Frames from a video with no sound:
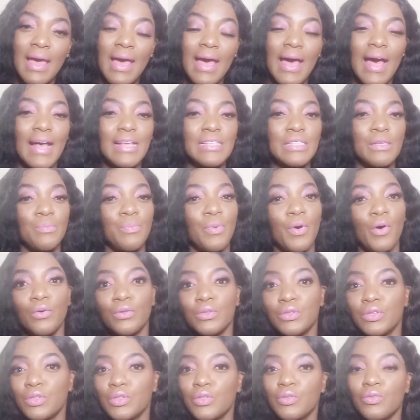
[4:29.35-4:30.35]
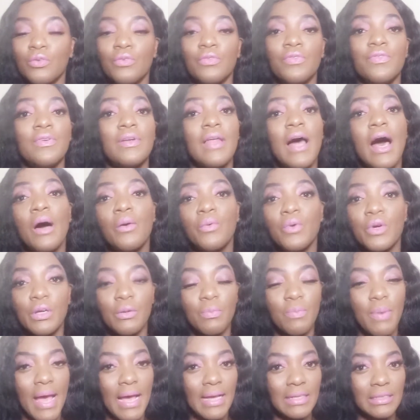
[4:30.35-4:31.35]
as opposed to flowered
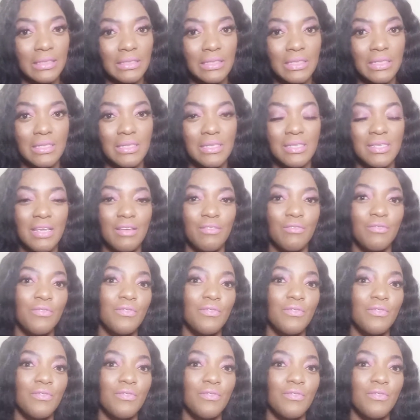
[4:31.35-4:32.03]
patterns and